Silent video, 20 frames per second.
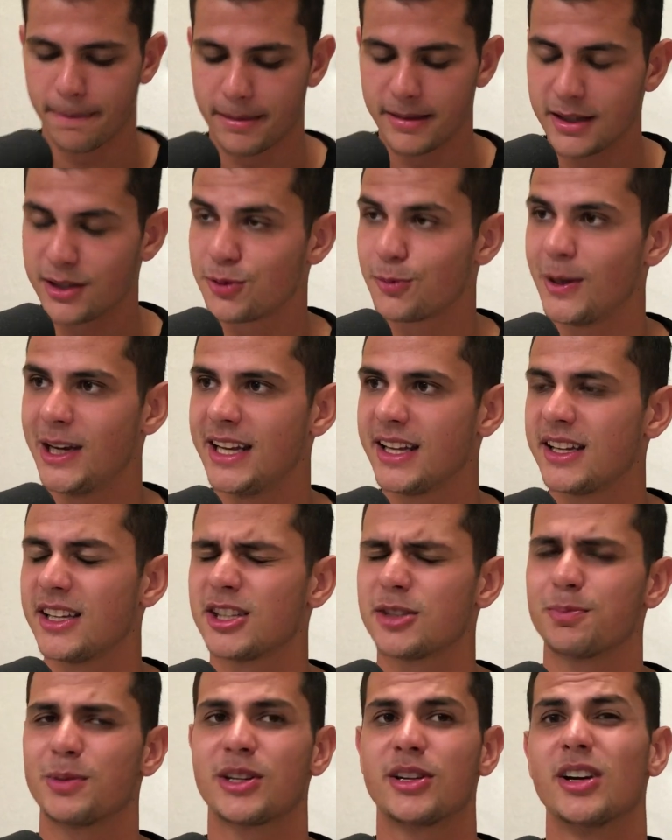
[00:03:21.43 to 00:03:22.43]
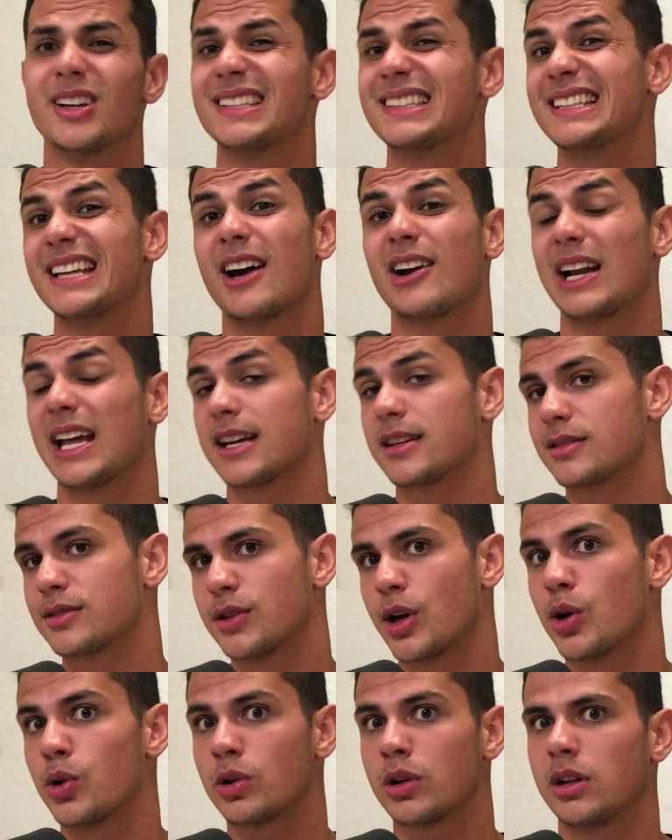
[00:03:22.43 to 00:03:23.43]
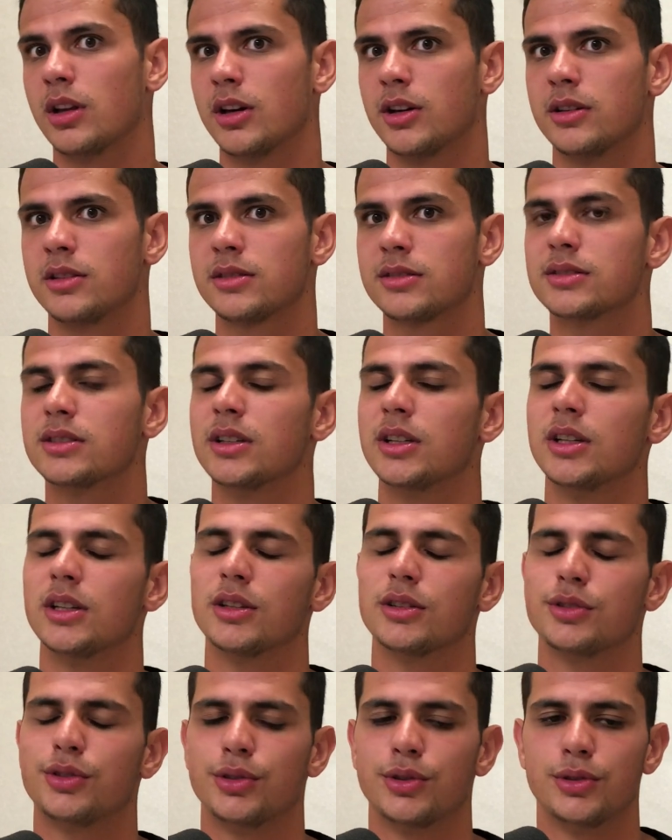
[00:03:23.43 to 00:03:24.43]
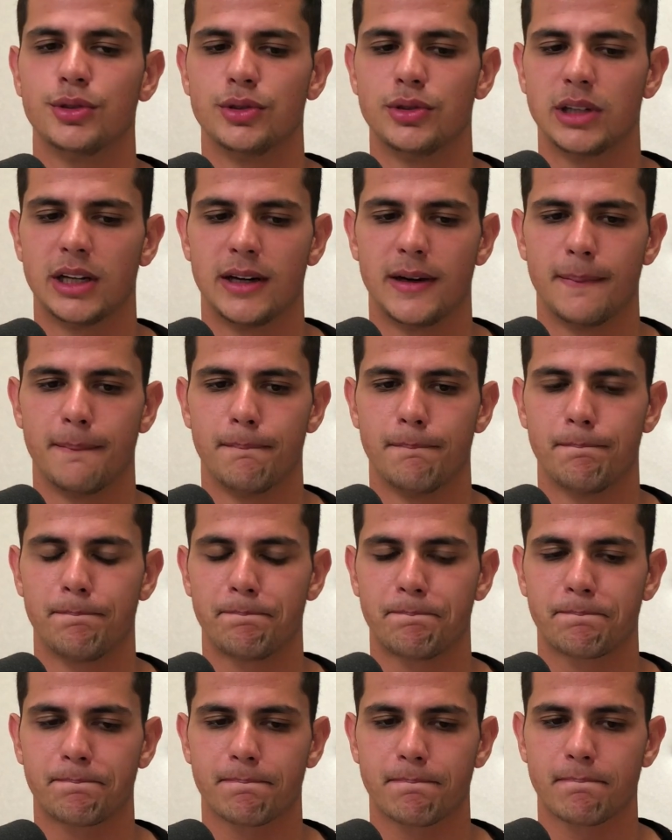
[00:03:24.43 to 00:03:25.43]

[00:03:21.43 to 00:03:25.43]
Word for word: is winning is because they are like so close to um,